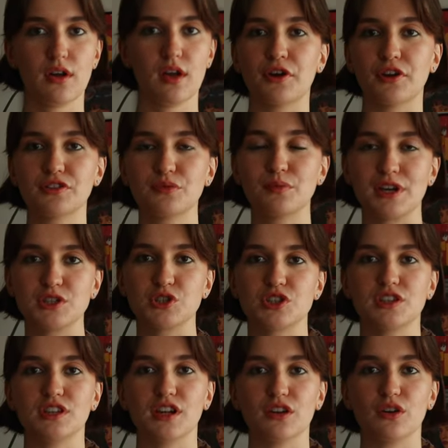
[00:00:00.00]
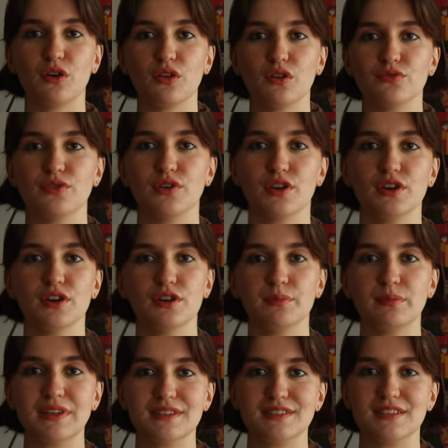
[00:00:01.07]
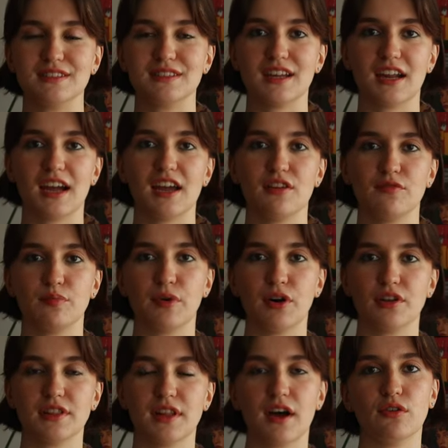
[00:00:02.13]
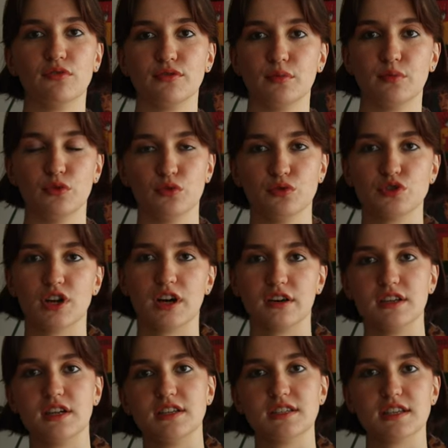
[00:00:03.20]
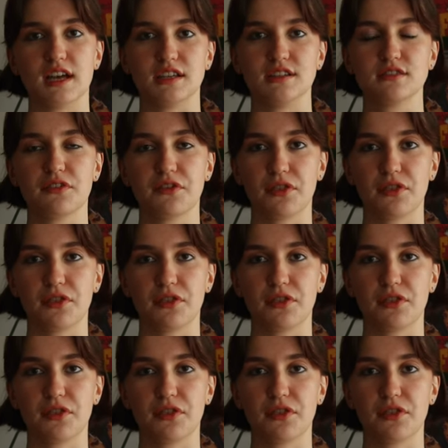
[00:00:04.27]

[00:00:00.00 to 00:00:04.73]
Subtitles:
Forgot to mention that all of the pieces that I have bought now from Rouge are in a size